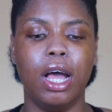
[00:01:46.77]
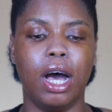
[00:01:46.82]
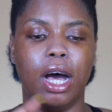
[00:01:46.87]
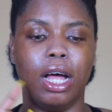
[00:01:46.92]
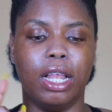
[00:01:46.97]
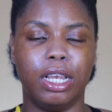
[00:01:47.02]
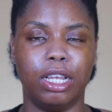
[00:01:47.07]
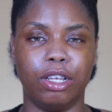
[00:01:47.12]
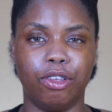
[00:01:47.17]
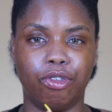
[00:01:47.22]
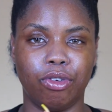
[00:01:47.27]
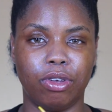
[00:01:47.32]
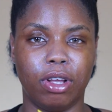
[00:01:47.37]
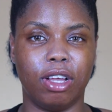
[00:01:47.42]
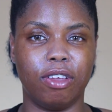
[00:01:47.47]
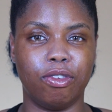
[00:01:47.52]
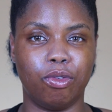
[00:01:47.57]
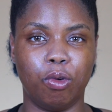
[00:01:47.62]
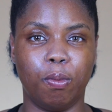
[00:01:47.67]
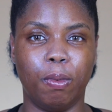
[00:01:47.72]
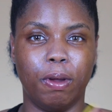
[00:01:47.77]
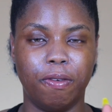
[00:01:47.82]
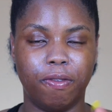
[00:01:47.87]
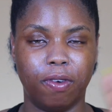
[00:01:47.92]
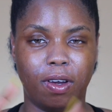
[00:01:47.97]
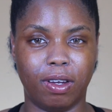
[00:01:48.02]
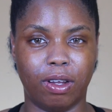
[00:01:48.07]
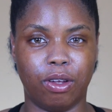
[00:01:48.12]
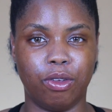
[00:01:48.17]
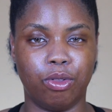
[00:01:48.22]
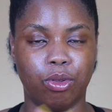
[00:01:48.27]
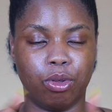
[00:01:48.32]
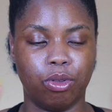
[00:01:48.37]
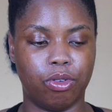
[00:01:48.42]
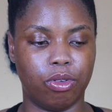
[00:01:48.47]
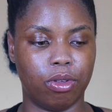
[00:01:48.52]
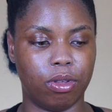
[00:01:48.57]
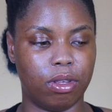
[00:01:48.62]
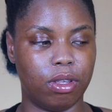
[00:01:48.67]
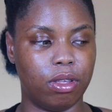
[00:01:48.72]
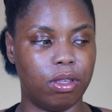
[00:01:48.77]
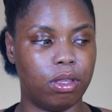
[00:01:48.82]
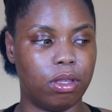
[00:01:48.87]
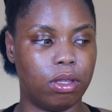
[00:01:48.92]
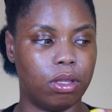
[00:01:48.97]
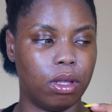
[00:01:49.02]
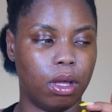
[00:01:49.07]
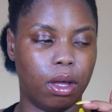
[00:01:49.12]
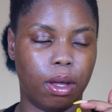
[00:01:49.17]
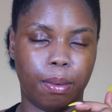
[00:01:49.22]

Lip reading: and let you guys know my final thoughts on this